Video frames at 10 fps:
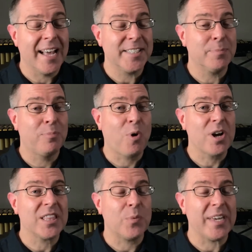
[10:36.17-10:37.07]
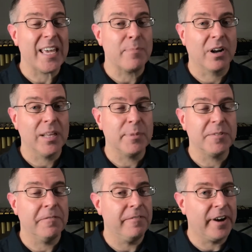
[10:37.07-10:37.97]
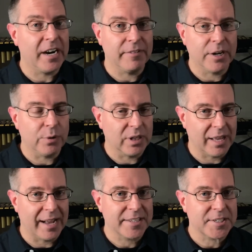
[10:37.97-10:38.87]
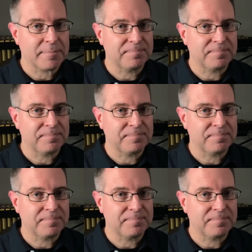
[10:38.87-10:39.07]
It's important that we keep our lips very, very relaxed.